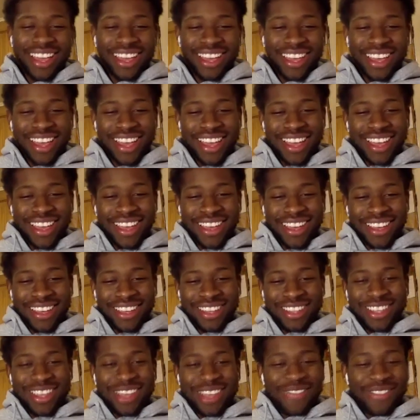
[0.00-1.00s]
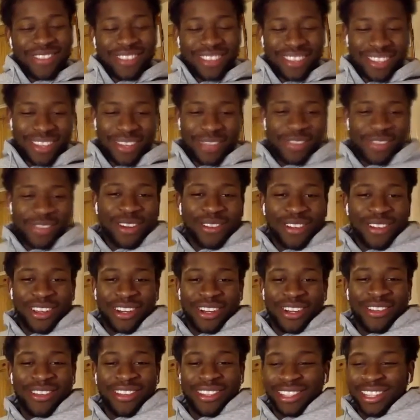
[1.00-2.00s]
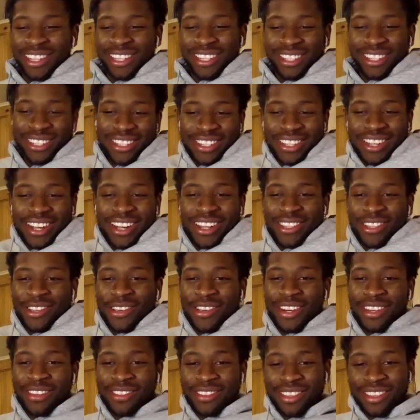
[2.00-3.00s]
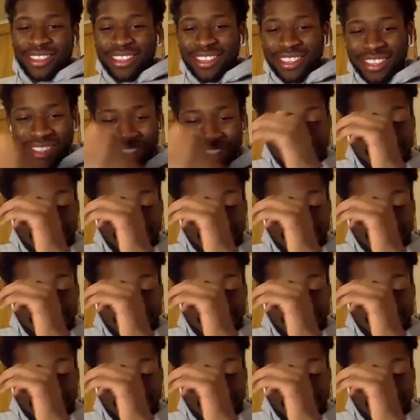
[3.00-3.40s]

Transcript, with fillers: Mm. So, if, so if you don't know what you're doing, then you just can't do anything.